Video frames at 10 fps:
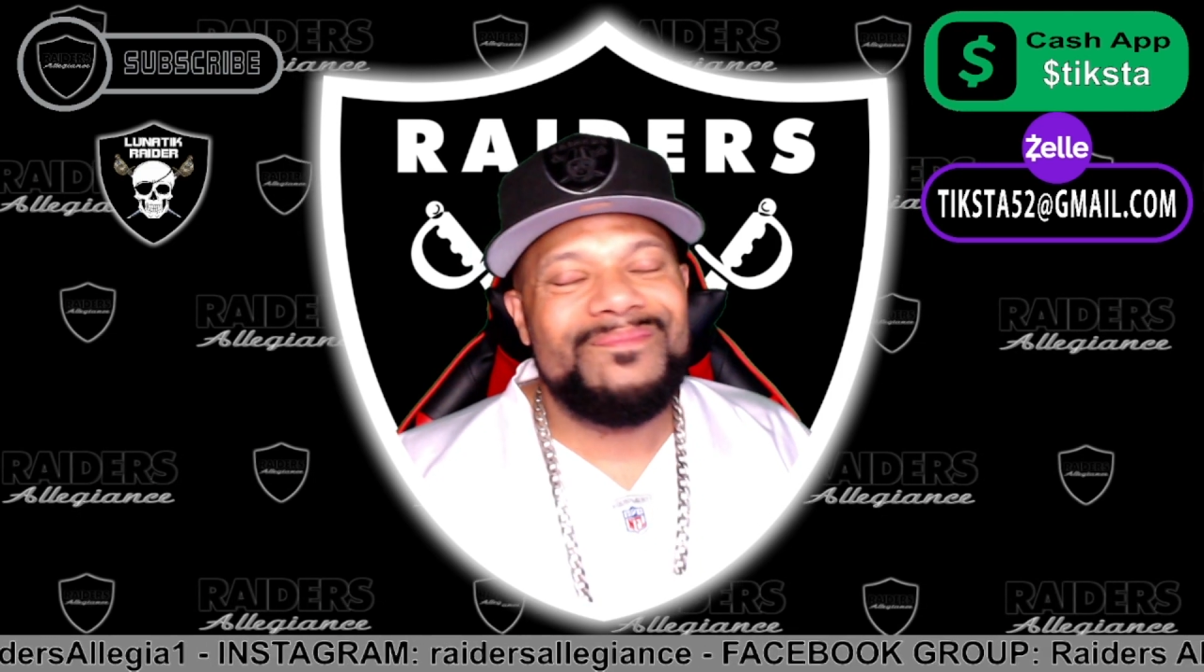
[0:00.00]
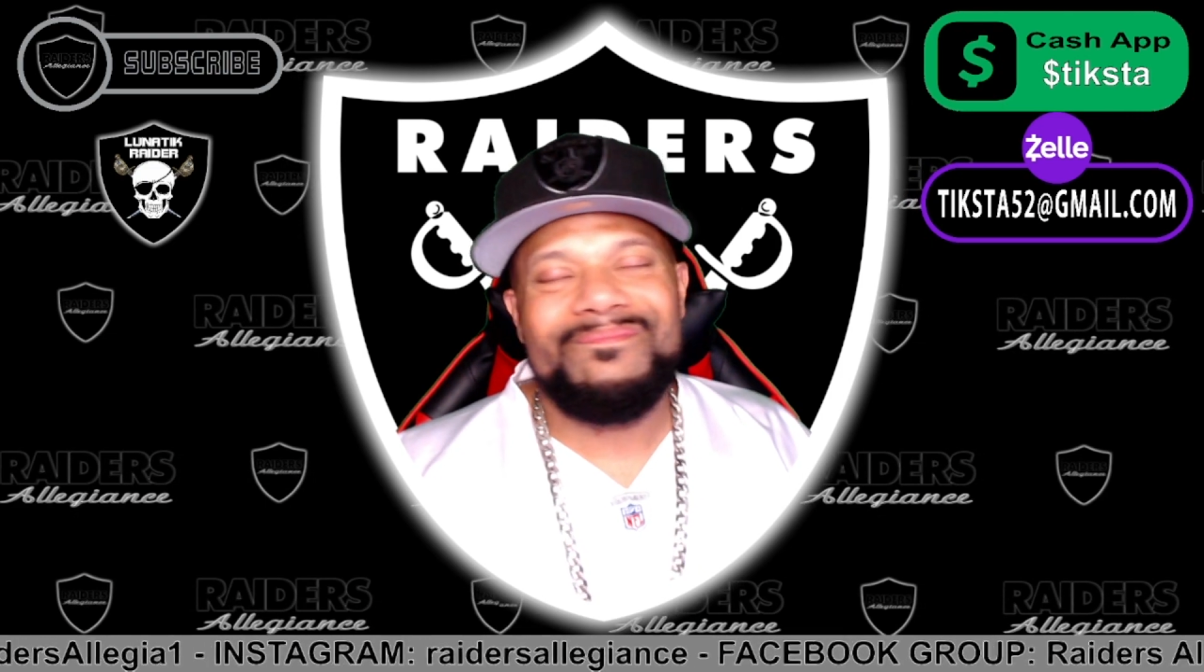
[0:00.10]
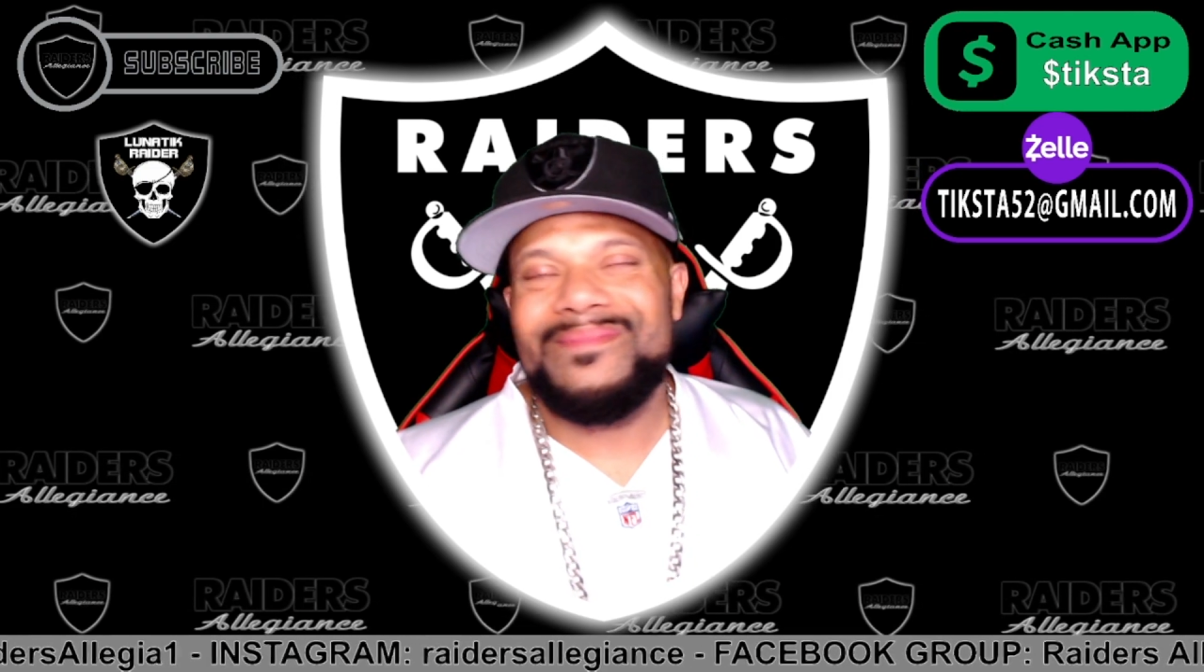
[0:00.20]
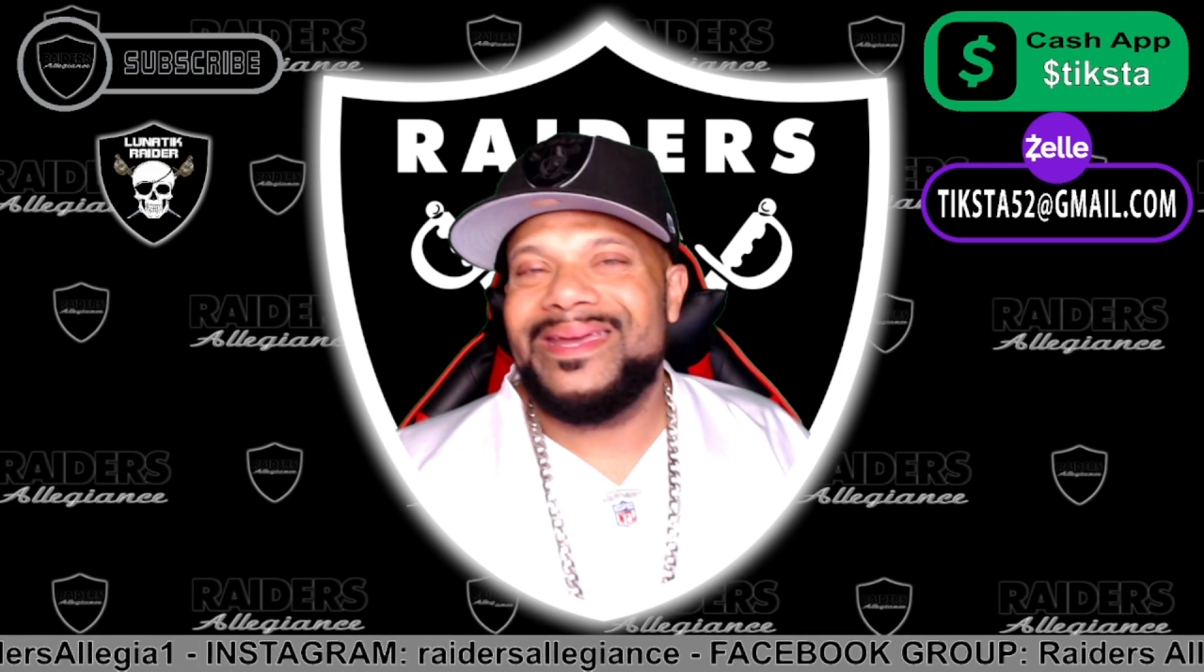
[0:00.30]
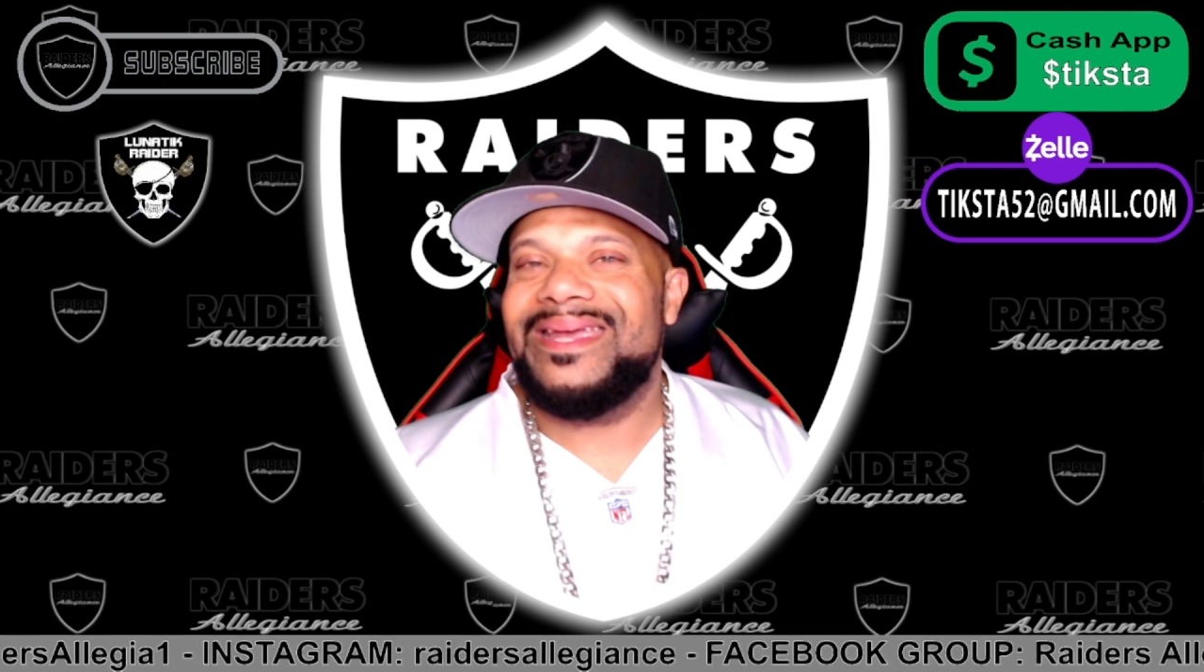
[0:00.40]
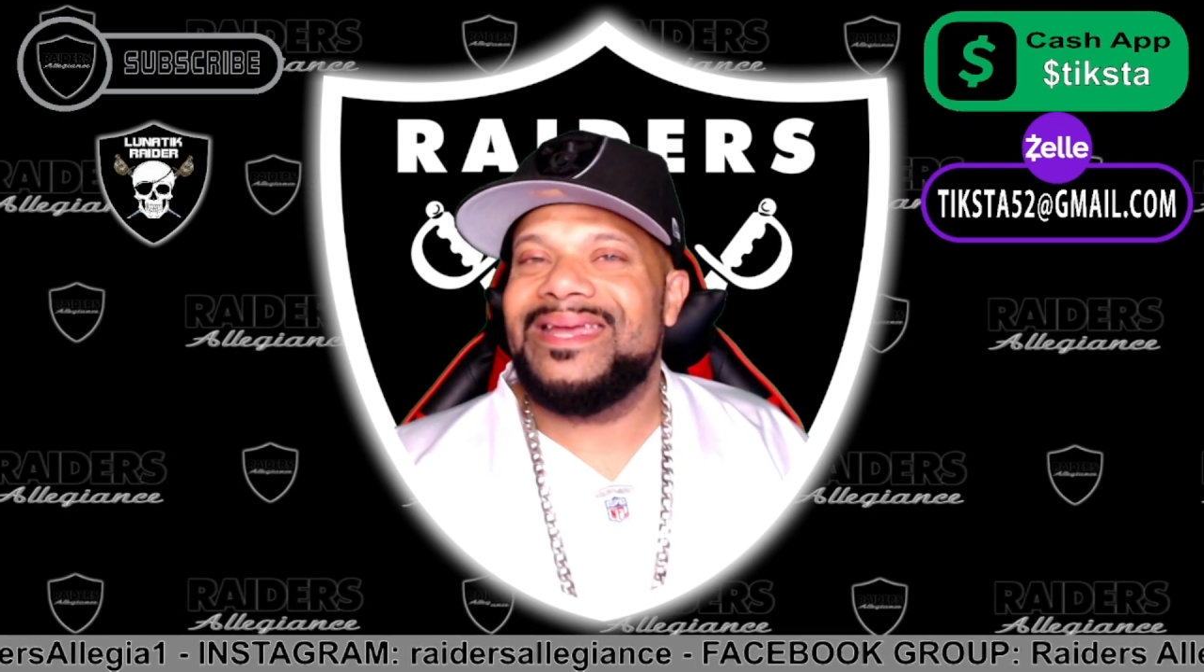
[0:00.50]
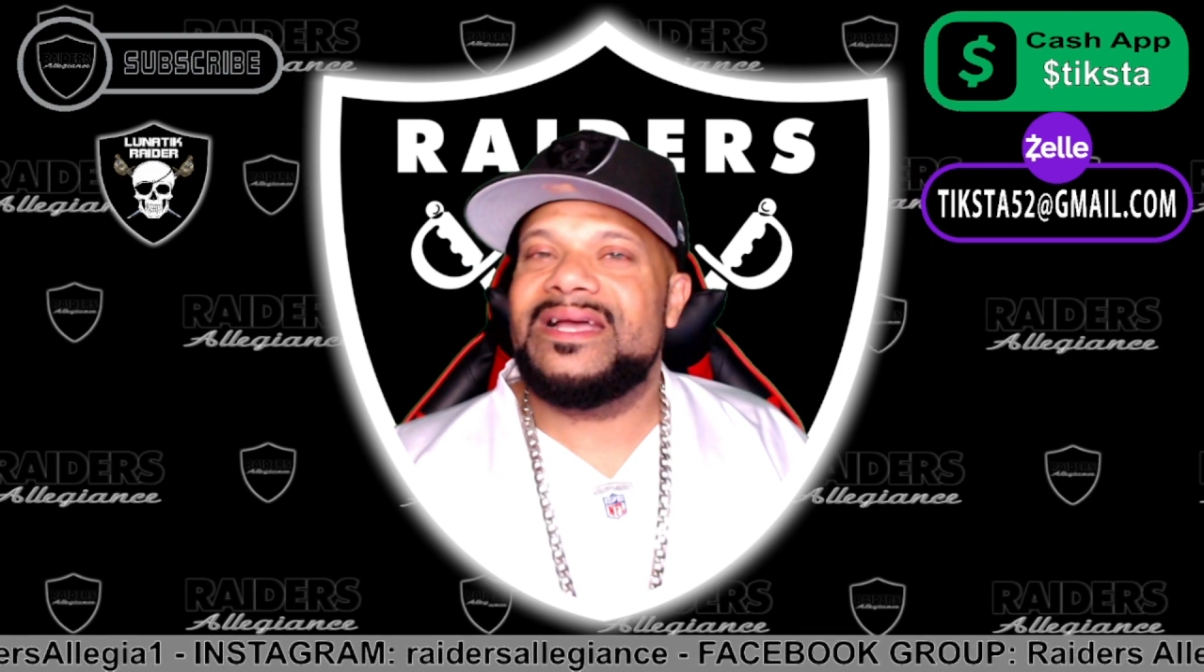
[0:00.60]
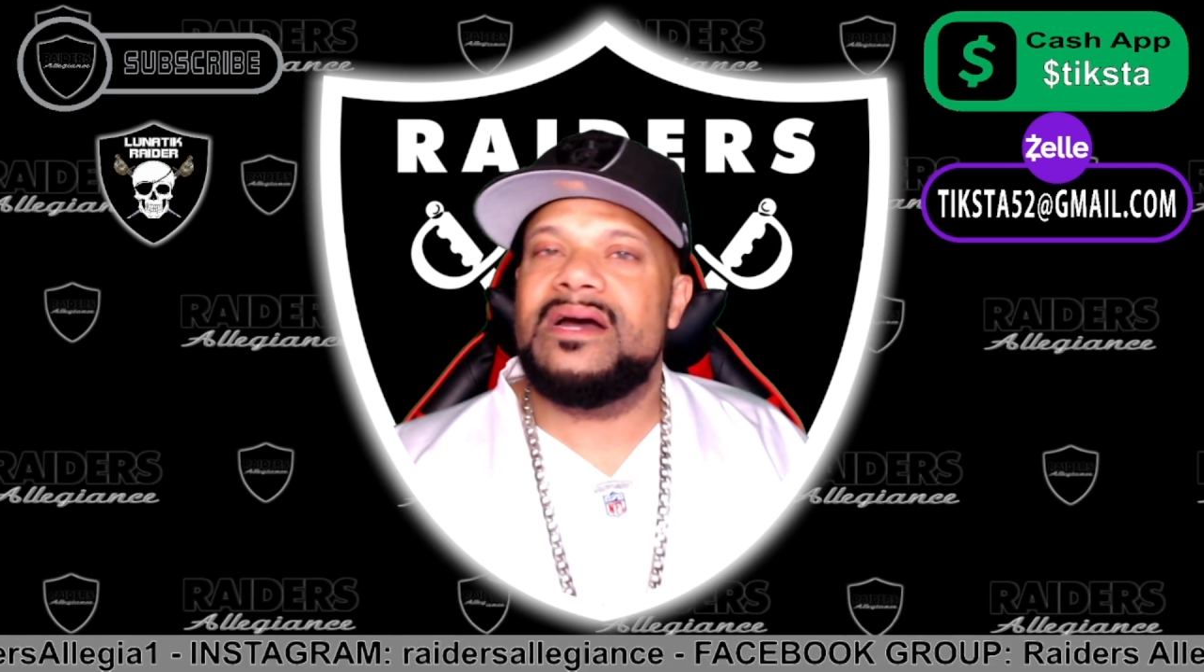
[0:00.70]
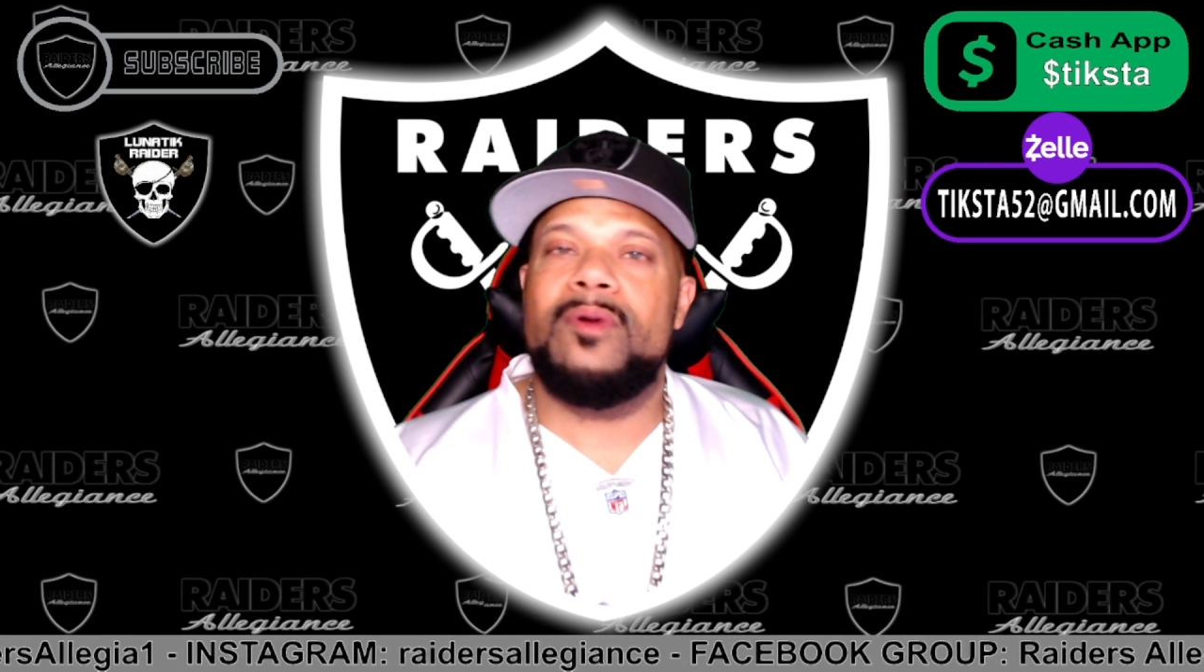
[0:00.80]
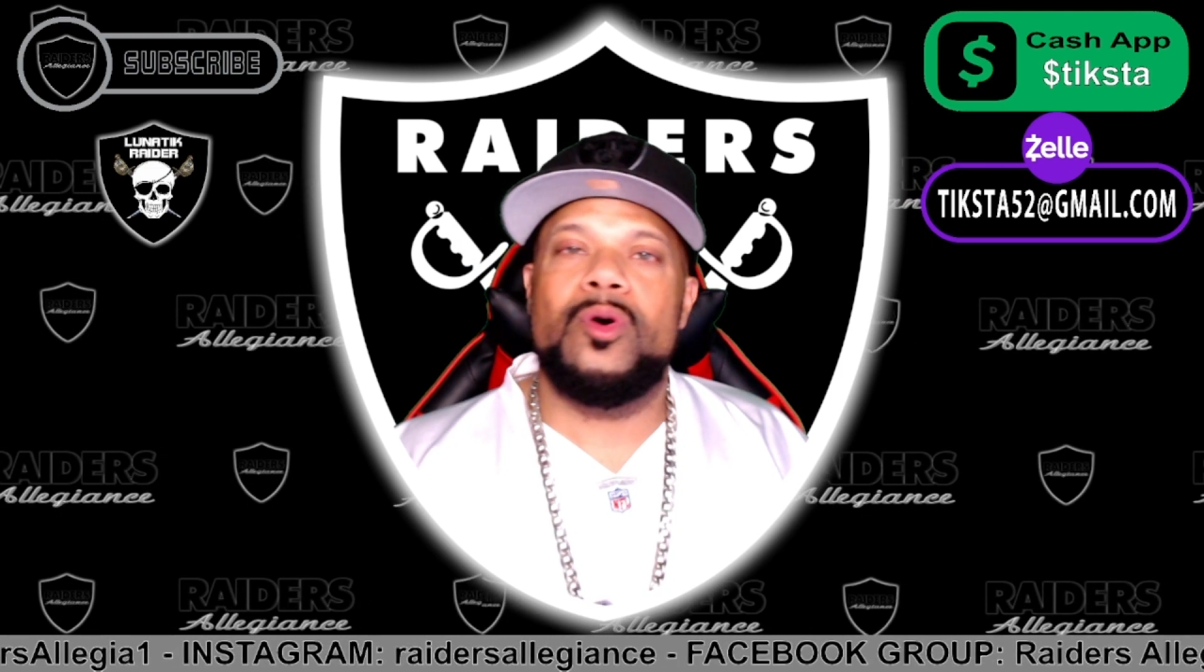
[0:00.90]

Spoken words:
Man, come